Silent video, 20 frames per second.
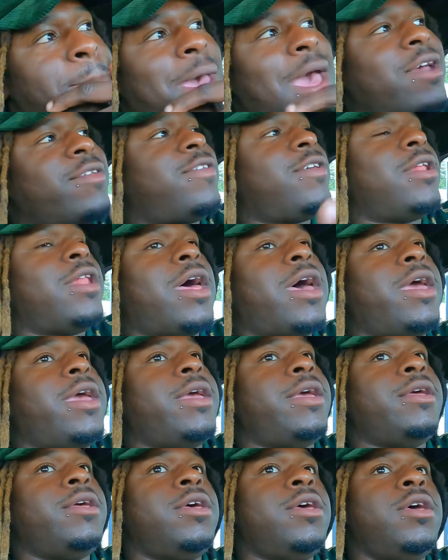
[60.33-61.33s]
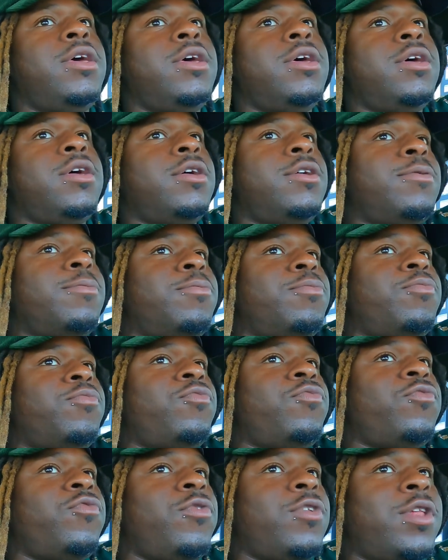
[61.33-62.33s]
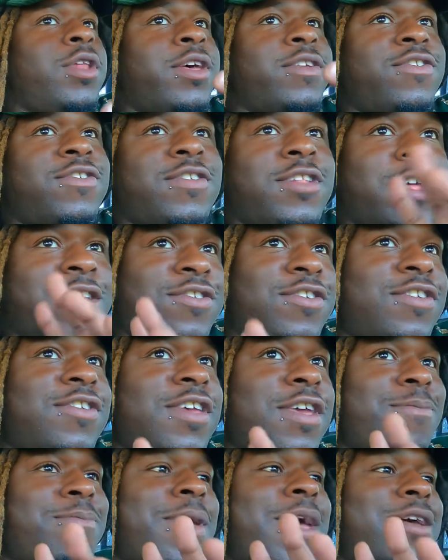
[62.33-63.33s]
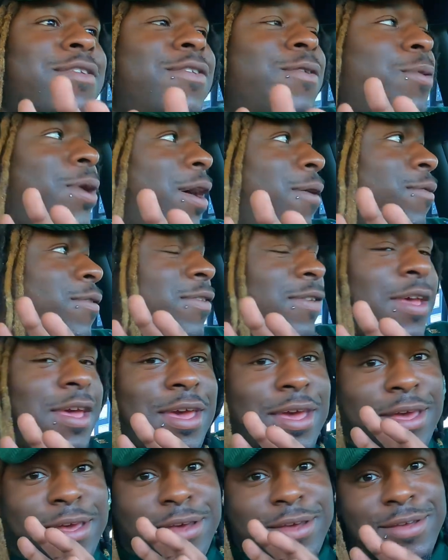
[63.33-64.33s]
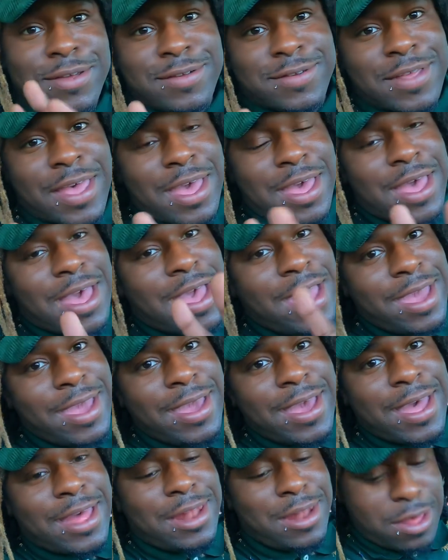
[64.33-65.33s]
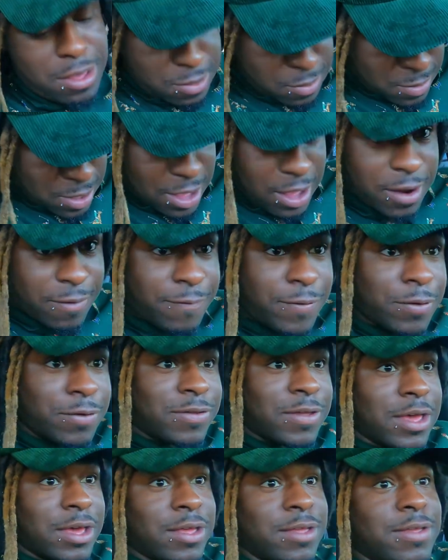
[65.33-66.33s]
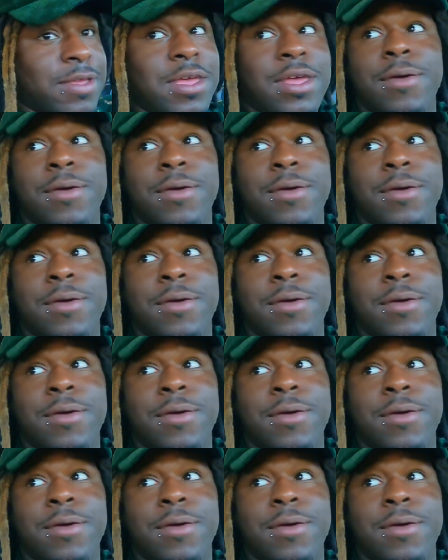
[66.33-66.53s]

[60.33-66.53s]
Back to like, let's just get back to what I was saying, because I ain't got long. I got a few seconds.